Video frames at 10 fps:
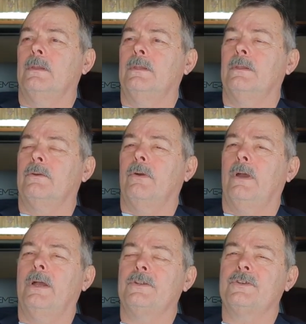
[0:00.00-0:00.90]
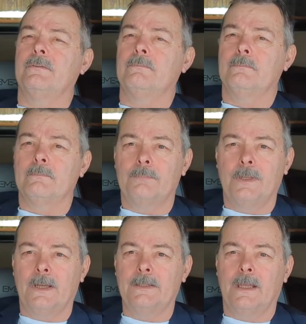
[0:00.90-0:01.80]
in the garage
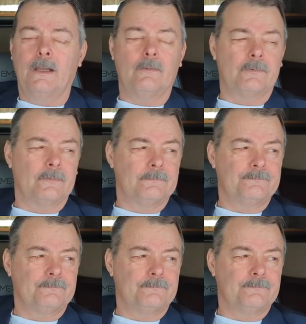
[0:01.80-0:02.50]
behind the house.